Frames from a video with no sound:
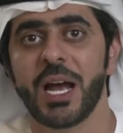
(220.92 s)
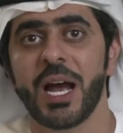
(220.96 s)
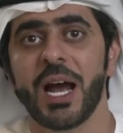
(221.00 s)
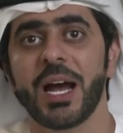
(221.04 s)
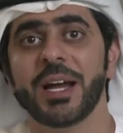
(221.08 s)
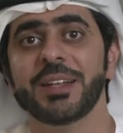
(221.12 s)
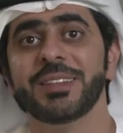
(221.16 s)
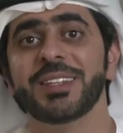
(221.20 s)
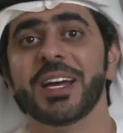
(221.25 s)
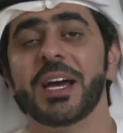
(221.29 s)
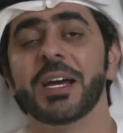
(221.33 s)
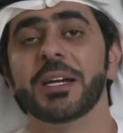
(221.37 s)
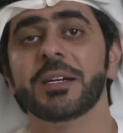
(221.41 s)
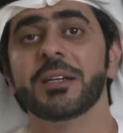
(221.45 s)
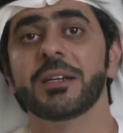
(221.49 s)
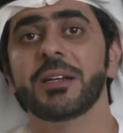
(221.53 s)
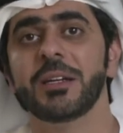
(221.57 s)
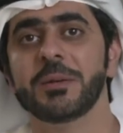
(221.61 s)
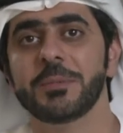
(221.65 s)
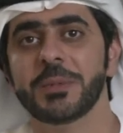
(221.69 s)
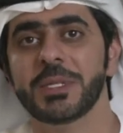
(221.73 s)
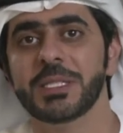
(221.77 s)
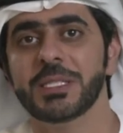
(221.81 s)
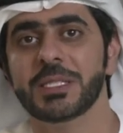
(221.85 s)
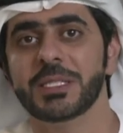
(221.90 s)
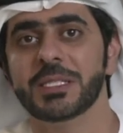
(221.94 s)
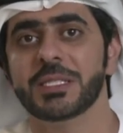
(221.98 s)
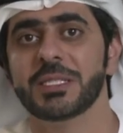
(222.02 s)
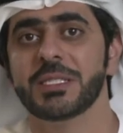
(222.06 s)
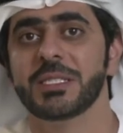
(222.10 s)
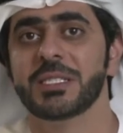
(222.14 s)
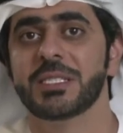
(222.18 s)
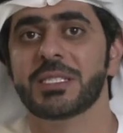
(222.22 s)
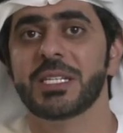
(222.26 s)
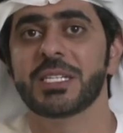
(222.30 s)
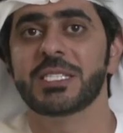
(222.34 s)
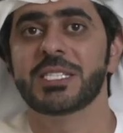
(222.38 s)
and agreements
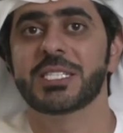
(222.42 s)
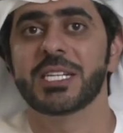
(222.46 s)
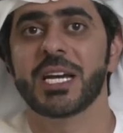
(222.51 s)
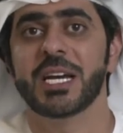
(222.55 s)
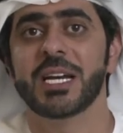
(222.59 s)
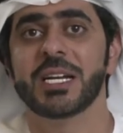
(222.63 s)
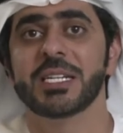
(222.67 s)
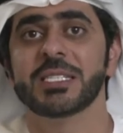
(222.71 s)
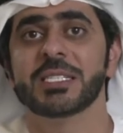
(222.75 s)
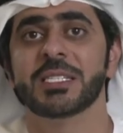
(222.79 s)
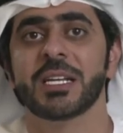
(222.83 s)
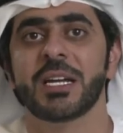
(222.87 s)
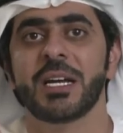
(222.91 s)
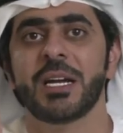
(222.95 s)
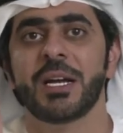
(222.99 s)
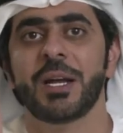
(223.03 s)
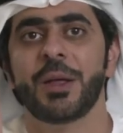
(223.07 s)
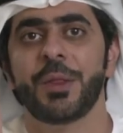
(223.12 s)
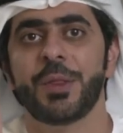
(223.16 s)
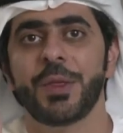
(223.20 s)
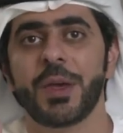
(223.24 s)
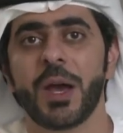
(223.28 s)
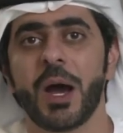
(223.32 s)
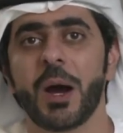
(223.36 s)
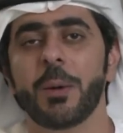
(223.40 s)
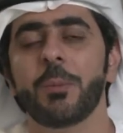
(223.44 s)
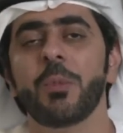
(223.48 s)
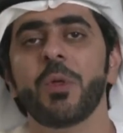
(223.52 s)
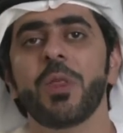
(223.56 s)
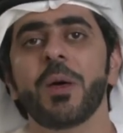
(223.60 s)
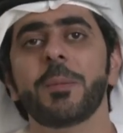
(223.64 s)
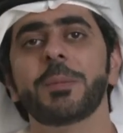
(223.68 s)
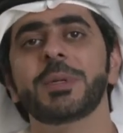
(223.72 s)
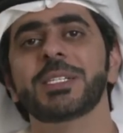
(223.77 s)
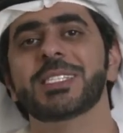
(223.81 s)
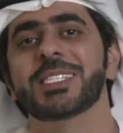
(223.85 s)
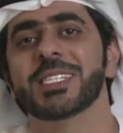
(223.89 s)
such as the Abu
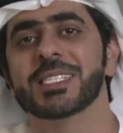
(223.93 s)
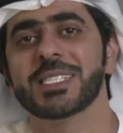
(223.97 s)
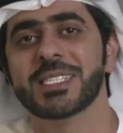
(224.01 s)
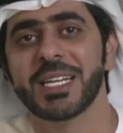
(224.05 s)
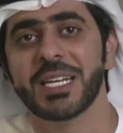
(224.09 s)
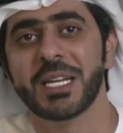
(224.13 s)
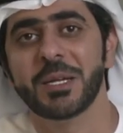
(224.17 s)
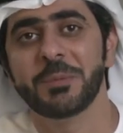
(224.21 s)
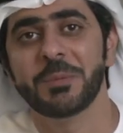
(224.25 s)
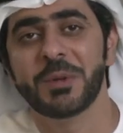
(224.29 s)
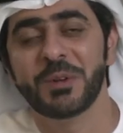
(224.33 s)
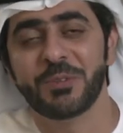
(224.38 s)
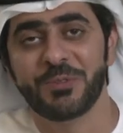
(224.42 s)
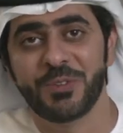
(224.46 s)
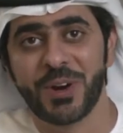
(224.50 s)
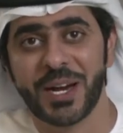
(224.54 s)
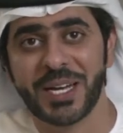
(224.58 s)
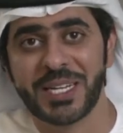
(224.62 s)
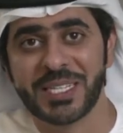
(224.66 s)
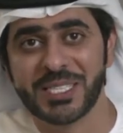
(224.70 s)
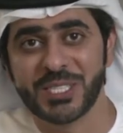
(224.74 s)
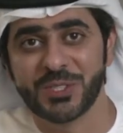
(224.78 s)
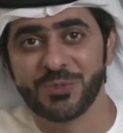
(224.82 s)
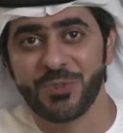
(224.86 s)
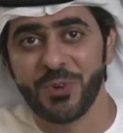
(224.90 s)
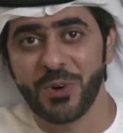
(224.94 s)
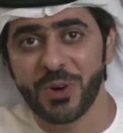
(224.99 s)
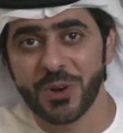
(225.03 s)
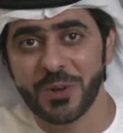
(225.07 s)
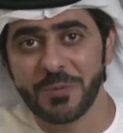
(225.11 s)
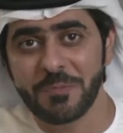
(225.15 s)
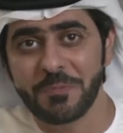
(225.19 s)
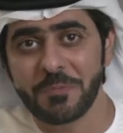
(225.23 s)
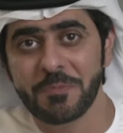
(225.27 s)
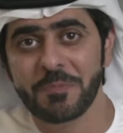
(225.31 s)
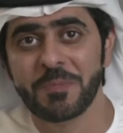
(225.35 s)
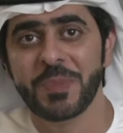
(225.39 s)
Dhabi Sustainable Finance
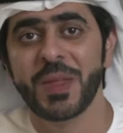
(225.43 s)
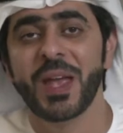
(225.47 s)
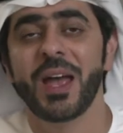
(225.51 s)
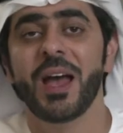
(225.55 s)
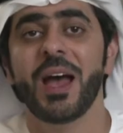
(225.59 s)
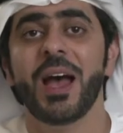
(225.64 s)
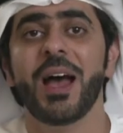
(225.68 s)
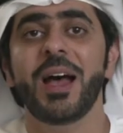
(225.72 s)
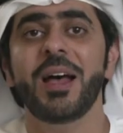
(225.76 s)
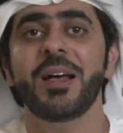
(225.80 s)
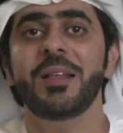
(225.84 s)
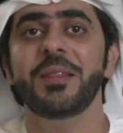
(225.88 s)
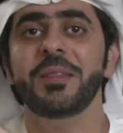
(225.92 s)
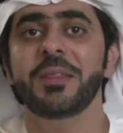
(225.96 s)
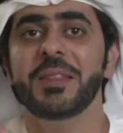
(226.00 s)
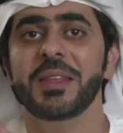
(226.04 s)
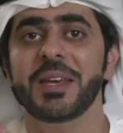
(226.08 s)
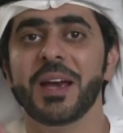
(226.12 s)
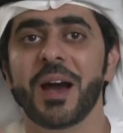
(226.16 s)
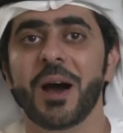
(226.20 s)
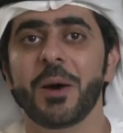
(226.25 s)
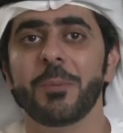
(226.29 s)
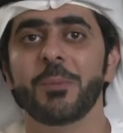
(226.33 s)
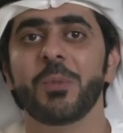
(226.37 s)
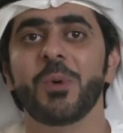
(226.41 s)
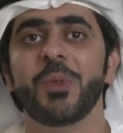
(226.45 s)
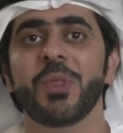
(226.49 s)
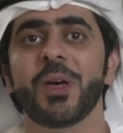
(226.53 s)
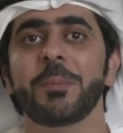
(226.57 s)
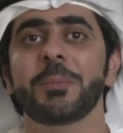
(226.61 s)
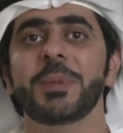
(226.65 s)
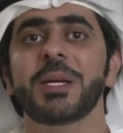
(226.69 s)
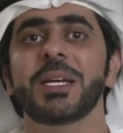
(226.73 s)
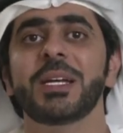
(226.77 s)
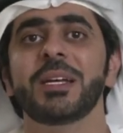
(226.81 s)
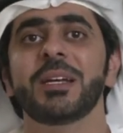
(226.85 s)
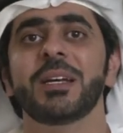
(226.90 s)
Forum and the Abu
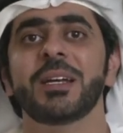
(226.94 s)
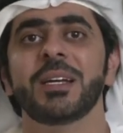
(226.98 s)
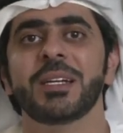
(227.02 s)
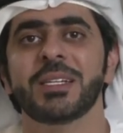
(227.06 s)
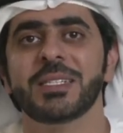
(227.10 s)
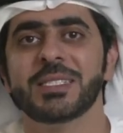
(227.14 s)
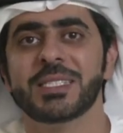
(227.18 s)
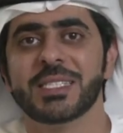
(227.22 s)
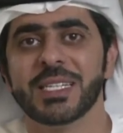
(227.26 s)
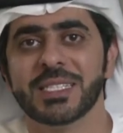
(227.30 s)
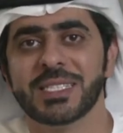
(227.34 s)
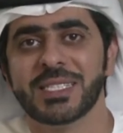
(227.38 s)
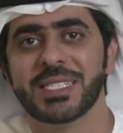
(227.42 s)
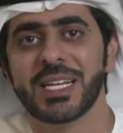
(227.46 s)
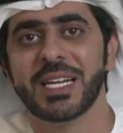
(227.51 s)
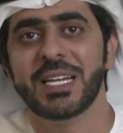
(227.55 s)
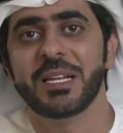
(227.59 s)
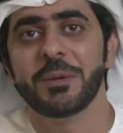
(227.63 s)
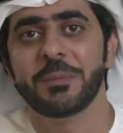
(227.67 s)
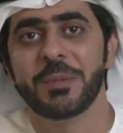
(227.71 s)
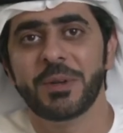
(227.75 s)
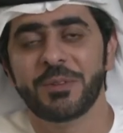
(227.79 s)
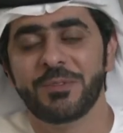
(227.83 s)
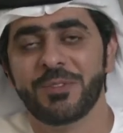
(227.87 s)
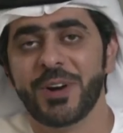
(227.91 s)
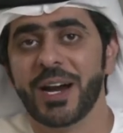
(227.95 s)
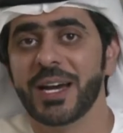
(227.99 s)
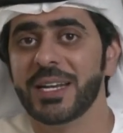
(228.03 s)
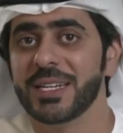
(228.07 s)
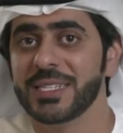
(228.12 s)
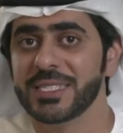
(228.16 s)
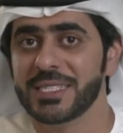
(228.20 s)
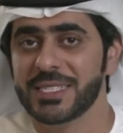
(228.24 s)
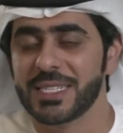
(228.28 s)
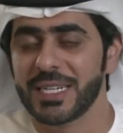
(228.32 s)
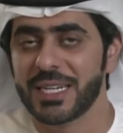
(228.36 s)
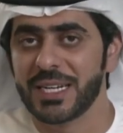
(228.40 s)
Dhabi Sustainable
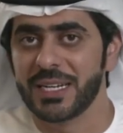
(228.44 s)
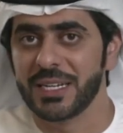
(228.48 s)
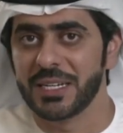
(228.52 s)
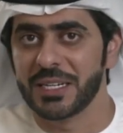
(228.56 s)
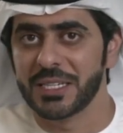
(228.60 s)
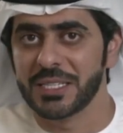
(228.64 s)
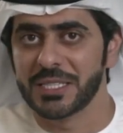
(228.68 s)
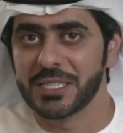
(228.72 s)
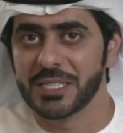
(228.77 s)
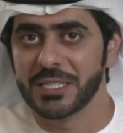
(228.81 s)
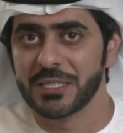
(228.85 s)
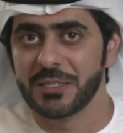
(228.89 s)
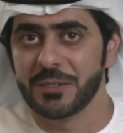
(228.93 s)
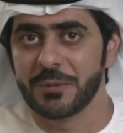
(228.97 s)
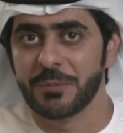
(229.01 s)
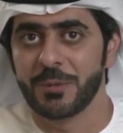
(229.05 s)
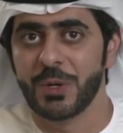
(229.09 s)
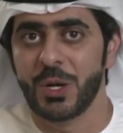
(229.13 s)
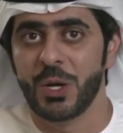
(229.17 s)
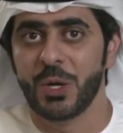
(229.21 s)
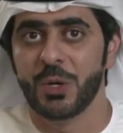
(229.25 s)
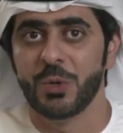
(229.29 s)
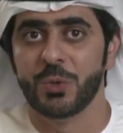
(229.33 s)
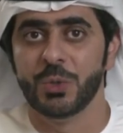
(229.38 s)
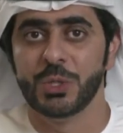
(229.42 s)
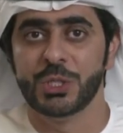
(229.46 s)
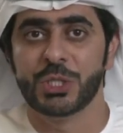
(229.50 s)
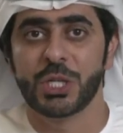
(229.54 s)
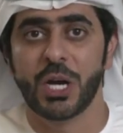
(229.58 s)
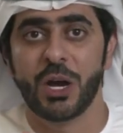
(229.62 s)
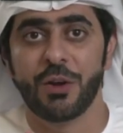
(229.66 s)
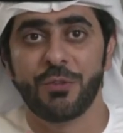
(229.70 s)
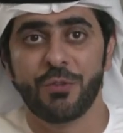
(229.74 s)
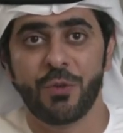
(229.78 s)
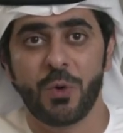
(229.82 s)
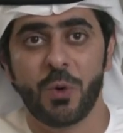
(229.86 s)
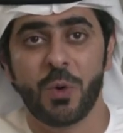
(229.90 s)
Finance Declaration, which
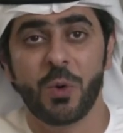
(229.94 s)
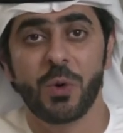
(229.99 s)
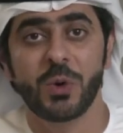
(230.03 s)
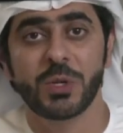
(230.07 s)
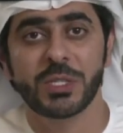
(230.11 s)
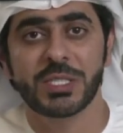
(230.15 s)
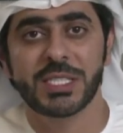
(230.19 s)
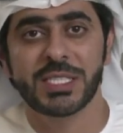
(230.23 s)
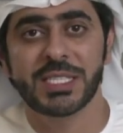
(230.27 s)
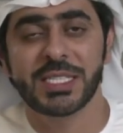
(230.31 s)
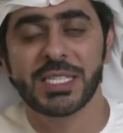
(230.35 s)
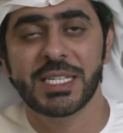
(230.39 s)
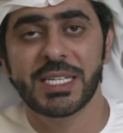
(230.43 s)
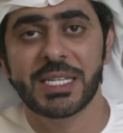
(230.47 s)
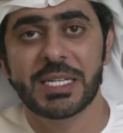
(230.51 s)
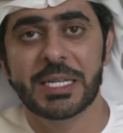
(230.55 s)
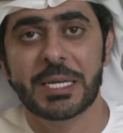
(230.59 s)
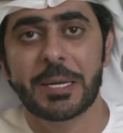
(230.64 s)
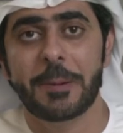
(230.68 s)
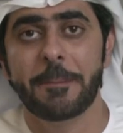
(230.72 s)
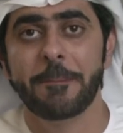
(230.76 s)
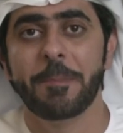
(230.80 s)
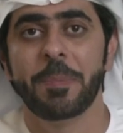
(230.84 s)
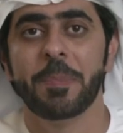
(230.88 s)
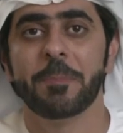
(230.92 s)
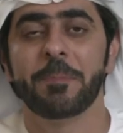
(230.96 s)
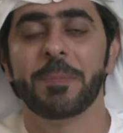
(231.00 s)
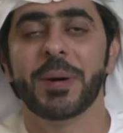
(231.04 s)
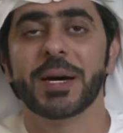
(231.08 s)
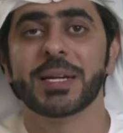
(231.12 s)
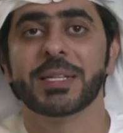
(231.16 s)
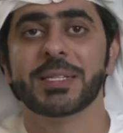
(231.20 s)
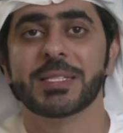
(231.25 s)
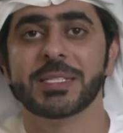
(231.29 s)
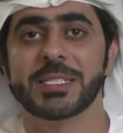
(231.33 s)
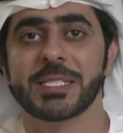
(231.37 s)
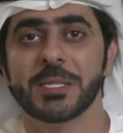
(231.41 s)
have all seen
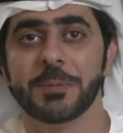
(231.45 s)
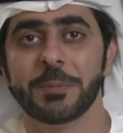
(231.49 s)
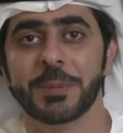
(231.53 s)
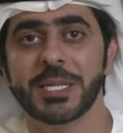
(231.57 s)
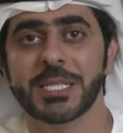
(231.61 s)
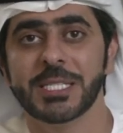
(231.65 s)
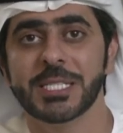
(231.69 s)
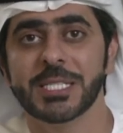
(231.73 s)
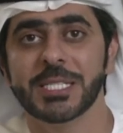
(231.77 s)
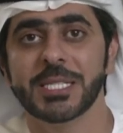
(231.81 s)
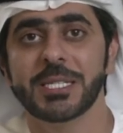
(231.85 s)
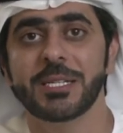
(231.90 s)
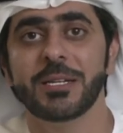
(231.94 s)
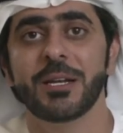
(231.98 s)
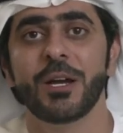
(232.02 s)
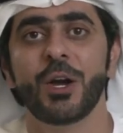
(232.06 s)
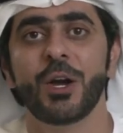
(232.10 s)
participation